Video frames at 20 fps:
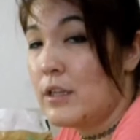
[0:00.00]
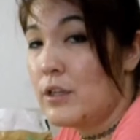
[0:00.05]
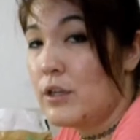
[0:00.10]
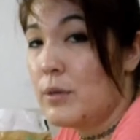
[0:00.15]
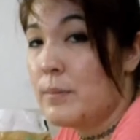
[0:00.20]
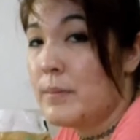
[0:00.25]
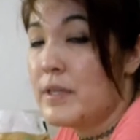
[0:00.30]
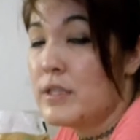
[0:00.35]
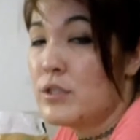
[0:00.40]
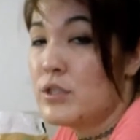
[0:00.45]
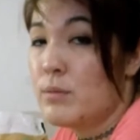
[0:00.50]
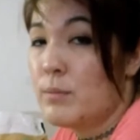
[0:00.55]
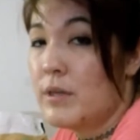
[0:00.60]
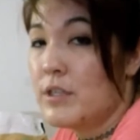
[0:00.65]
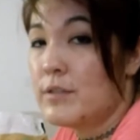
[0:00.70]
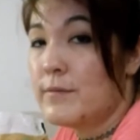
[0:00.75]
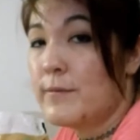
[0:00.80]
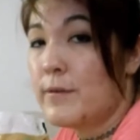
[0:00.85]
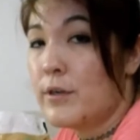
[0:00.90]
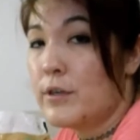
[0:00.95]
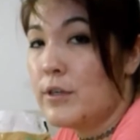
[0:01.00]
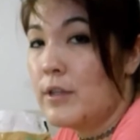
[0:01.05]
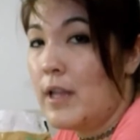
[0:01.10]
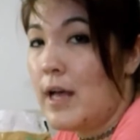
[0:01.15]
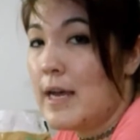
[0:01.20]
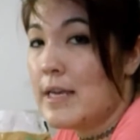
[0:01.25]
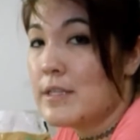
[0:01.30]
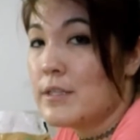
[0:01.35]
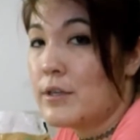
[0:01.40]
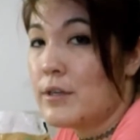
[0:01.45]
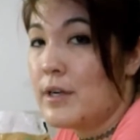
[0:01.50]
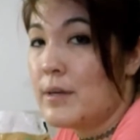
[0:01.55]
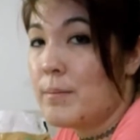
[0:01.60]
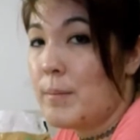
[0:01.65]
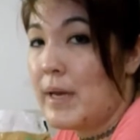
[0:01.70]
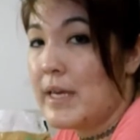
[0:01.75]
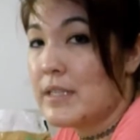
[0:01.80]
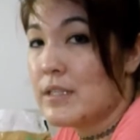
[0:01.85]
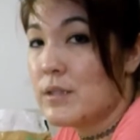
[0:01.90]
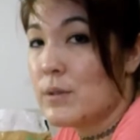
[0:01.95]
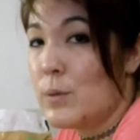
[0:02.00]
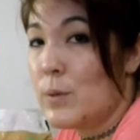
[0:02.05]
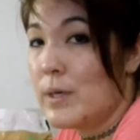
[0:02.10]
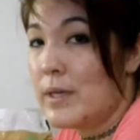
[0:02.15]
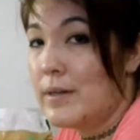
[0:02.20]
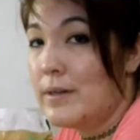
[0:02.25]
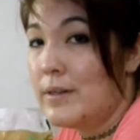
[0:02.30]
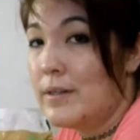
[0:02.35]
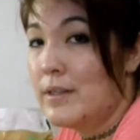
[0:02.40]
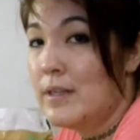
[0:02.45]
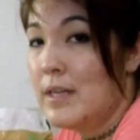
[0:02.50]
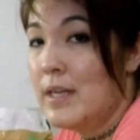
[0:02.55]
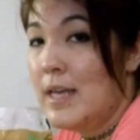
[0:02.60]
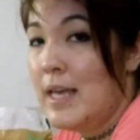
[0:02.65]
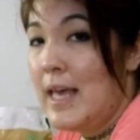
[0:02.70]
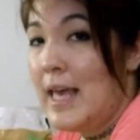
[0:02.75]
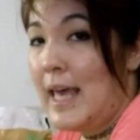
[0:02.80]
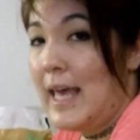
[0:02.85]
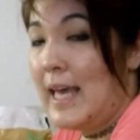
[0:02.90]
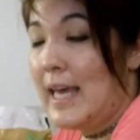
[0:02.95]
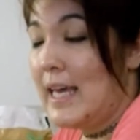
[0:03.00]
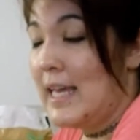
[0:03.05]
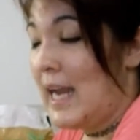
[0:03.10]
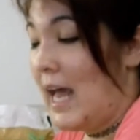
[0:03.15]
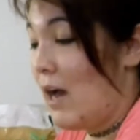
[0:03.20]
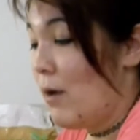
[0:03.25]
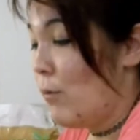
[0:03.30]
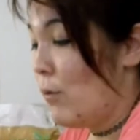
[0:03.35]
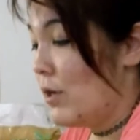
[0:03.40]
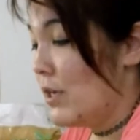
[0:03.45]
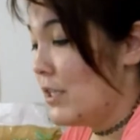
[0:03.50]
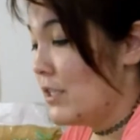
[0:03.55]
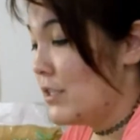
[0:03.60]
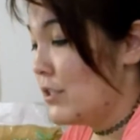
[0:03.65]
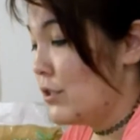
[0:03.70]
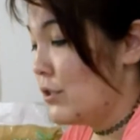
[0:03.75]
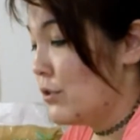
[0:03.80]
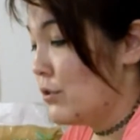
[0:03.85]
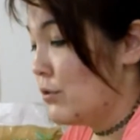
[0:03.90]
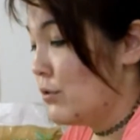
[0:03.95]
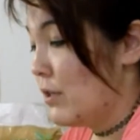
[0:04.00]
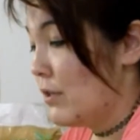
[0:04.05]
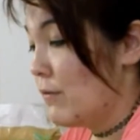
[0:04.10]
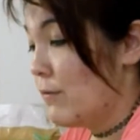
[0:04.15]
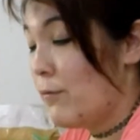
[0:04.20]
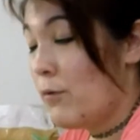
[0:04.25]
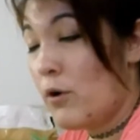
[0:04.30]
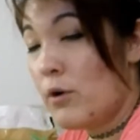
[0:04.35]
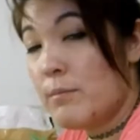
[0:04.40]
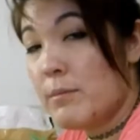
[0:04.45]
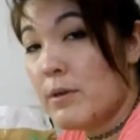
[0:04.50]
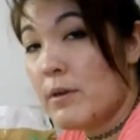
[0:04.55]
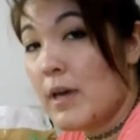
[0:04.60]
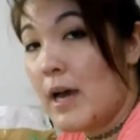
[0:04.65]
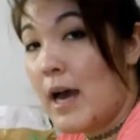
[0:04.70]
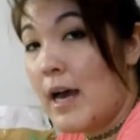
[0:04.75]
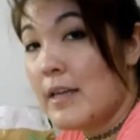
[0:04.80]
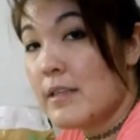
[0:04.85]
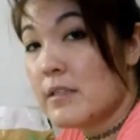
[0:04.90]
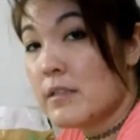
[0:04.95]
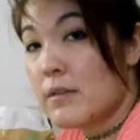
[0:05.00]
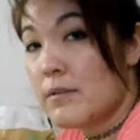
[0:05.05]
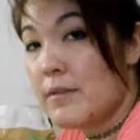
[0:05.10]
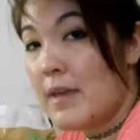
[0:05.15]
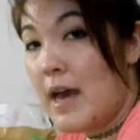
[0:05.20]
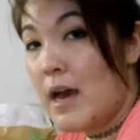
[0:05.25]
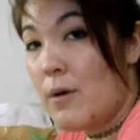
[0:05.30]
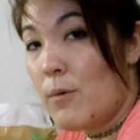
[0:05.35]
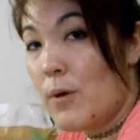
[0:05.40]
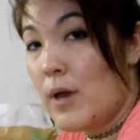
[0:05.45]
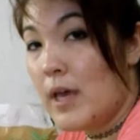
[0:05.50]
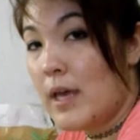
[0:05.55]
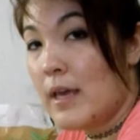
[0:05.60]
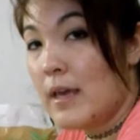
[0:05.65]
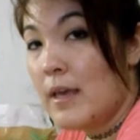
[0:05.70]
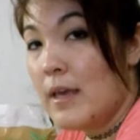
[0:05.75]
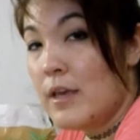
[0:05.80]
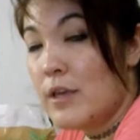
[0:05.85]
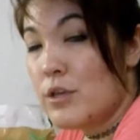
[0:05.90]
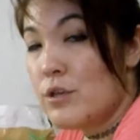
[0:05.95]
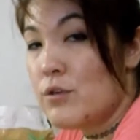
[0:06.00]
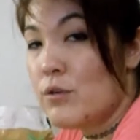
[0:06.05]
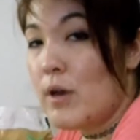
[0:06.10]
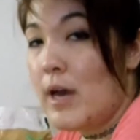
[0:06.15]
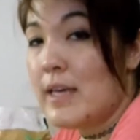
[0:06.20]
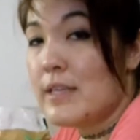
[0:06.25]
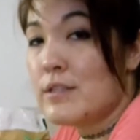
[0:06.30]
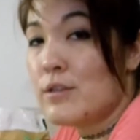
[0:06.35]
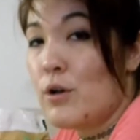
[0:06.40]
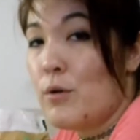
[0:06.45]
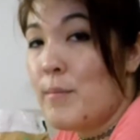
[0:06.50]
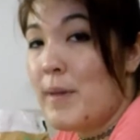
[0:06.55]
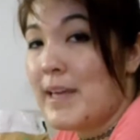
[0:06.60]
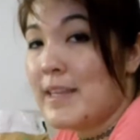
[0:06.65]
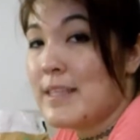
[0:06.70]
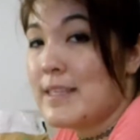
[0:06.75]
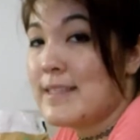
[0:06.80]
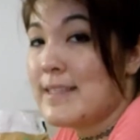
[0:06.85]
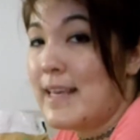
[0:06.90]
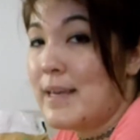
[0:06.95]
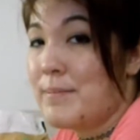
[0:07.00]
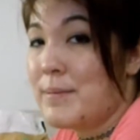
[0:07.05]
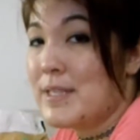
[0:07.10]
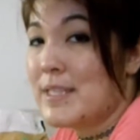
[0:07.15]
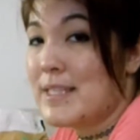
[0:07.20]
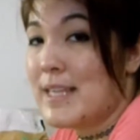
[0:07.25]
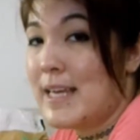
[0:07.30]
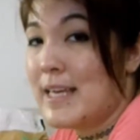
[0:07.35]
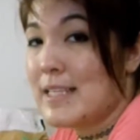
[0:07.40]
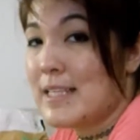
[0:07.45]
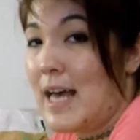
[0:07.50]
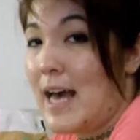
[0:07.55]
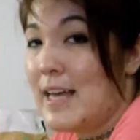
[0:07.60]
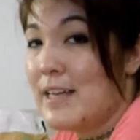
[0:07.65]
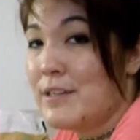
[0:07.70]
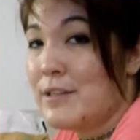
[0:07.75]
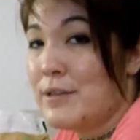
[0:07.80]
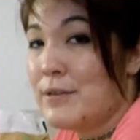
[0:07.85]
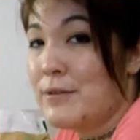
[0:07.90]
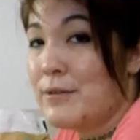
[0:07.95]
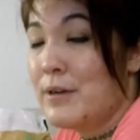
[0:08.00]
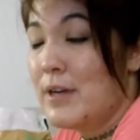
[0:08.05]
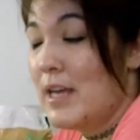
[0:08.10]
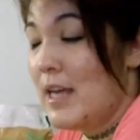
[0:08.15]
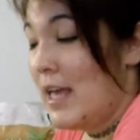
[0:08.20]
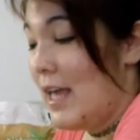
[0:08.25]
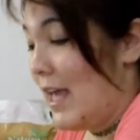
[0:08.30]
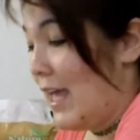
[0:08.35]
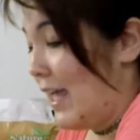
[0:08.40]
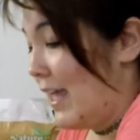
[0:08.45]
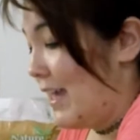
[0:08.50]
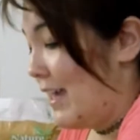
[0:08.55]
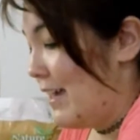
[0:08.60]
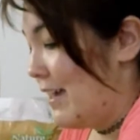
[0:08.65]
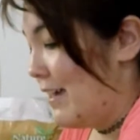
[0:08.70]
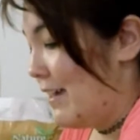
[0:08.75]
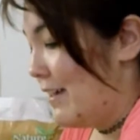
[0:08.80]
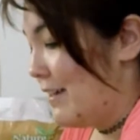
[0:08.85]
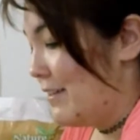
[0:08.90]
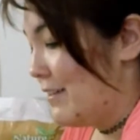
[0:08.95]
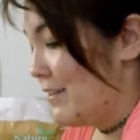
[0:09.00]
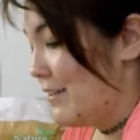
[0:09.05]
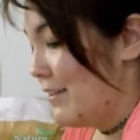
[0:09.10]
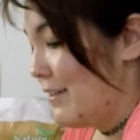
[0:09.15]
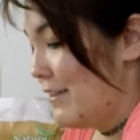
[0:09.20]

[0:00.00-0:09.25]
little bit too much fertilizer in my soil, and I wanted to inform you guys so that way you guys don't make the same mistakes I do. And